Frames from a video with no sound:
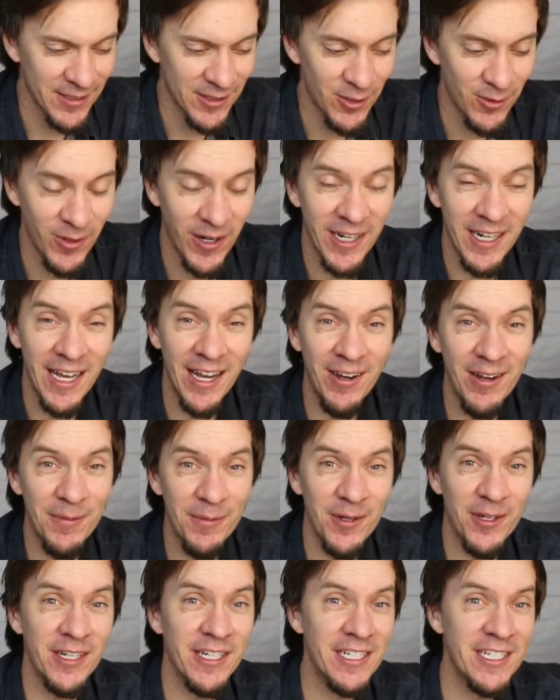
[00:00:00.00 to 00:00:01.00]
So right now I'm
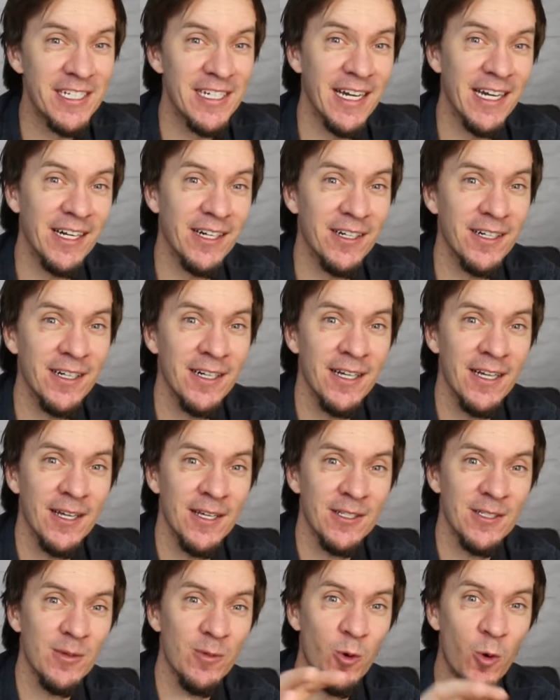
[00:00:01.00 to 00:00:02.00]
going to share
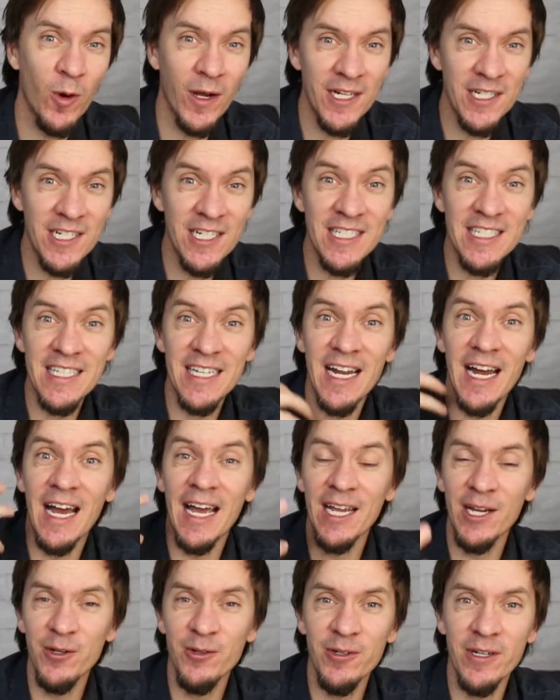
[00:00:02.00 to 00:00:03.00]
some questions that
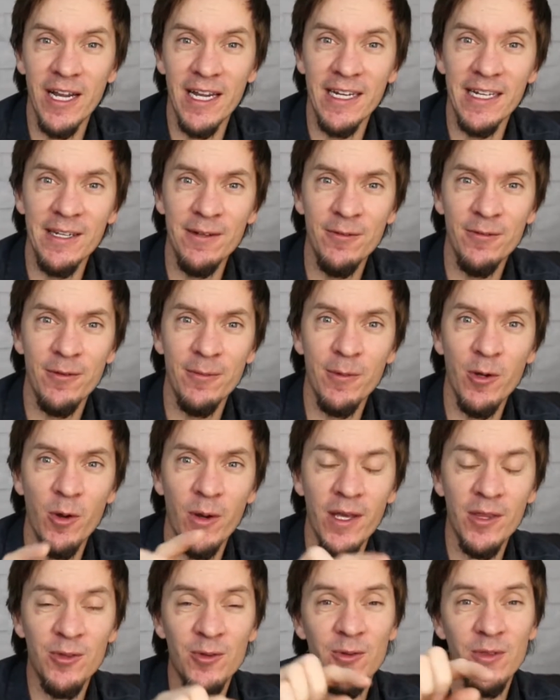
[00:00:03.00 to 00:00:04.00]
I created from
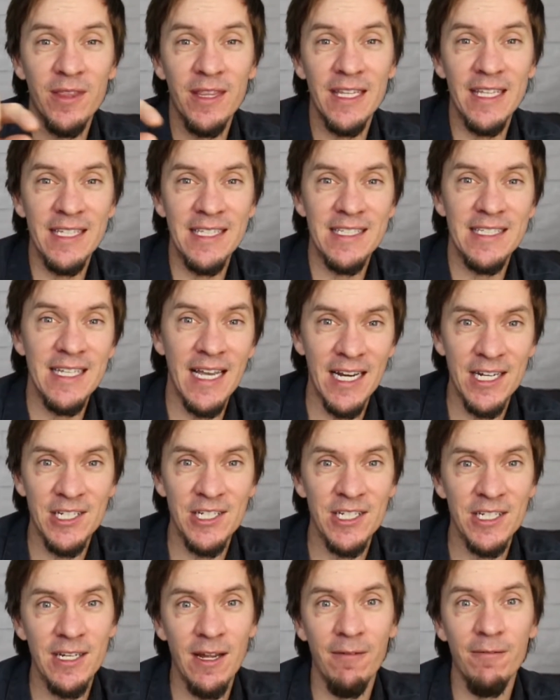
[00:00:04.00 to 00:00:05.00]
going through this
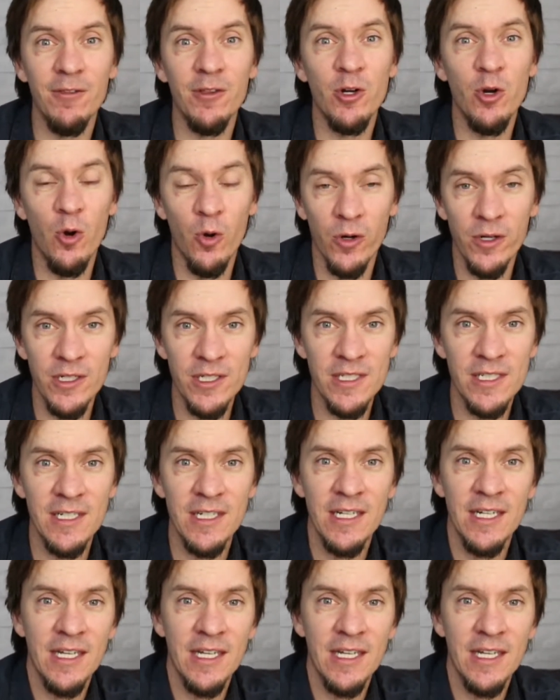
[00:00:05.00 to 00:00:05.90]
section of the course.